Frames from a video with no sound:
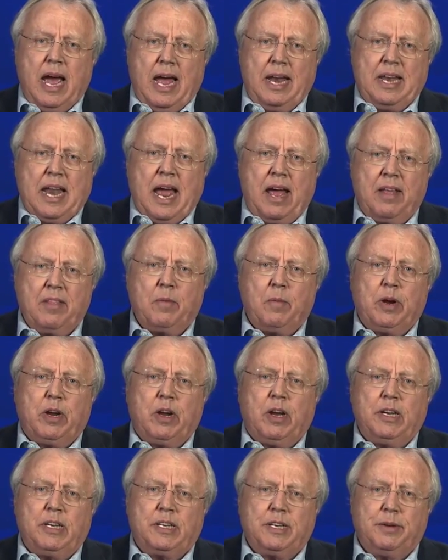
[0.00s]
And now that
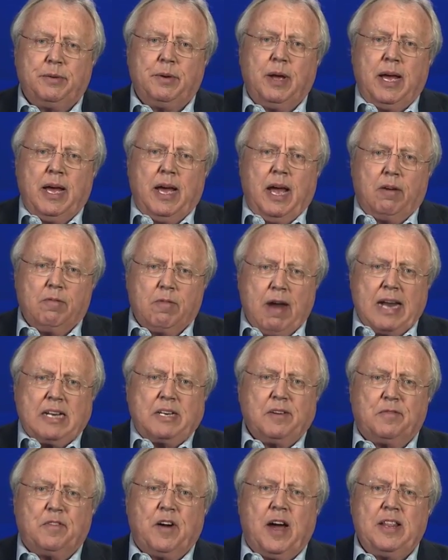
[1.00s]
we're going to
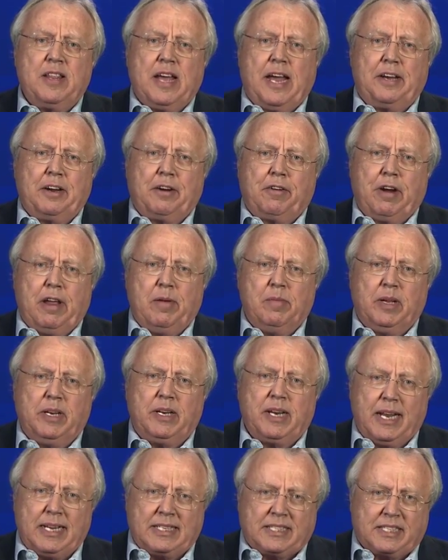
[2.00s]
ratify that
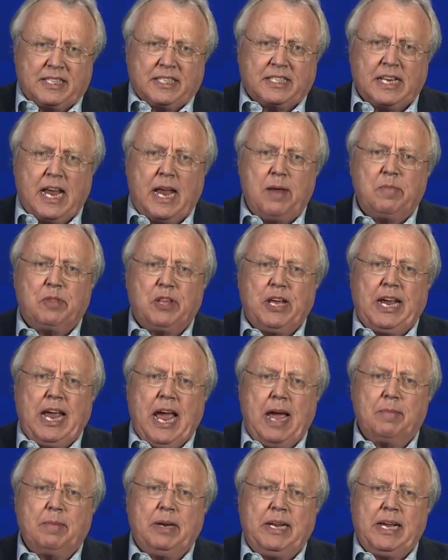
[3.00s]
agreement, it's the same
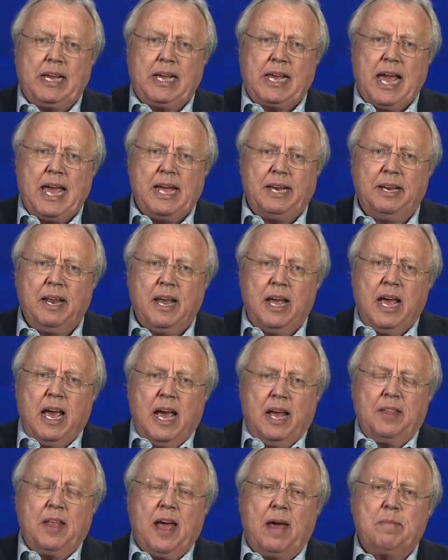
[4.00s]
thing happening again.
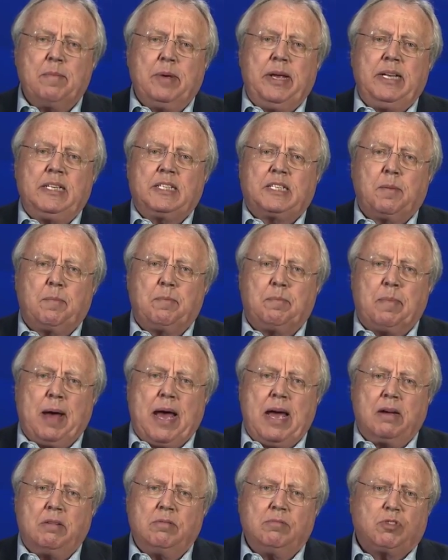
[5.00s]
And that means
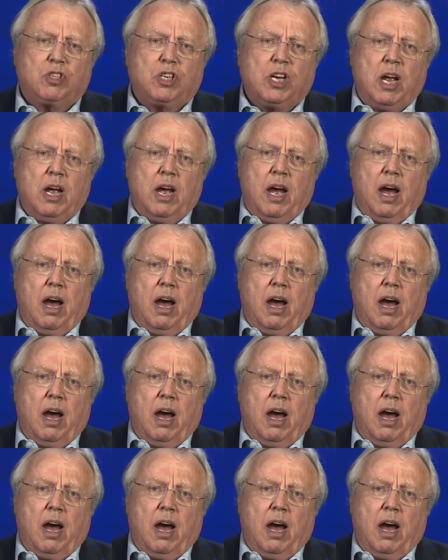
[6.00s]
about...